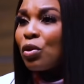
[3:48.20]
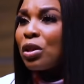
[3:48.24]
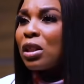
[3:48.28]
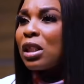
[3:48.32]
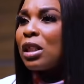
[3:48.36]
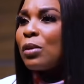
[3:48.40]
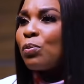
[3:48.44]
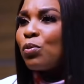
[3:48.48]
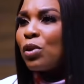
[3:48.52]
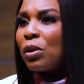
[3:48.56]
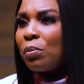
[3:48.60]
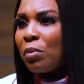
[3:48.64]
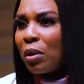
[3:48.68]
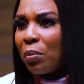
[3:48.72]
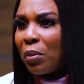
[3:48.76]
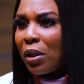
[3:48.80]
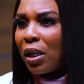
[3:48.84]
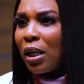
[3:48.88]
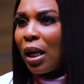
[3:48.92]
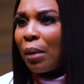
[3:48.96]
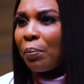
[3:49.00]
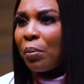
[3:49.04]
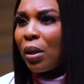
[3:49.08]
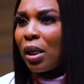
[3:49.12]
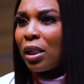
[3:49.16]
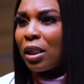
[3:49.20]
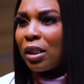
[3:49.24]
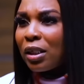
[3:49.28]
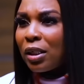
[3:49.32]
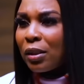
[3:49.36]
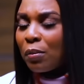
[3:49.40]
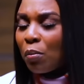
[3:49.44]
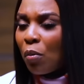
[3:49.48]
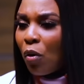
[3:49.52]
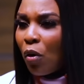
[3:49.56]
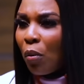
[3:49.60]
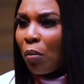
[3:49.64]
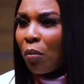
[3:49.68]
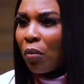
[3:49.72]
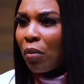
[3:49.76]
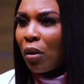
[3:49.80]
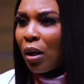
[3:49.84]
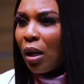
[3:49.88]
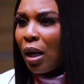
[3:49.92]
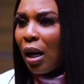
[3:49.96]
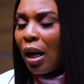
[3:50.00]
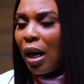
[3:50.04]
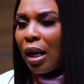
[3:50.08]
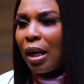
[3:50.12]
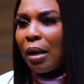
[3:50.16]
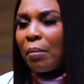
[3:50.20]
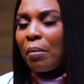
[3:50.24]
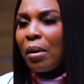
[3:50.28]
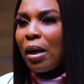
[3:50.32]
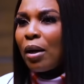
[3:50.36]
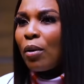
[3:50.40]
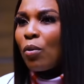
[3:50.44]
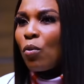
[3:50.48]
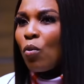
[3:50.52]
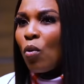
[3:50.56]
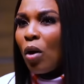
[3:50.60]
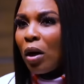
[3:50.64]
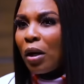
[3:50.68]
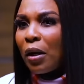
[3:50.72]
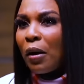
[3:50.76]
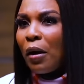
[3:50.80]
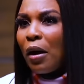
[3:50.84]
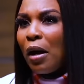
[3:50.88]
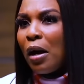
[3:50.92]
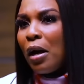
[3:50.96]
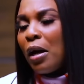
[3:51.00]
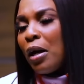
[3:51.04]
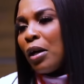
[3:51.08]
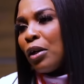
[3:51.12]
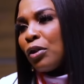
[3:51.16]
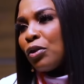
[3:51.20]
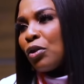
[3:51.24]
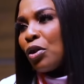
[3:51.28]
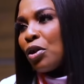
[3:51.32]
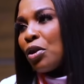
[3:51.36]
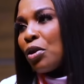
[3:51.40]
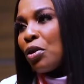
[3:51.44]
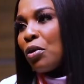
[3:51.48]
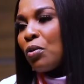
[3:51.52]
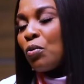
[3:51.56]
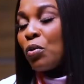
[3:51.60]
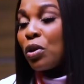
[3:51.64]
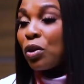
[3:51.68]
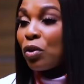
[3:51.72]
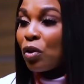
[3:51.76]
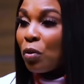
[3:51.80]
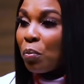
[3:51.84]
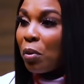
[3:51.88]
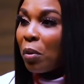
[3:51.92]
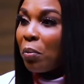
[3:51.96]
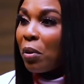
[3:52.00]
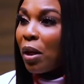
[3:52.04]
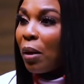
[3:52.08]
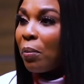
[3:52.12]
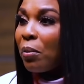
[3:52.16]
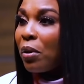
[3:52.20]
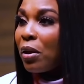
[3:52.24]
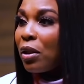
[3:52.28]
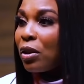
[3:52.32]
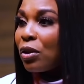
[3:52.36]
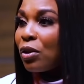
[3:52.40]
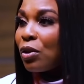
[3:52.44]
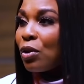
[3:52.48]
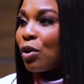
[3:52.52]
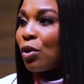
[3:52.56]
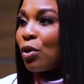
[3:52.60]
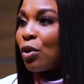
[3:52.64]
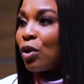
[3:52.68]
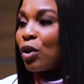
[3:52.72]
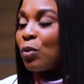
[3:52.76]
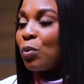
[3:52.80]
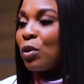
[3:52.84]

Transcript: to sleep with baby happiness mom. And I'm like, what? So, you know, we took baby happiness to the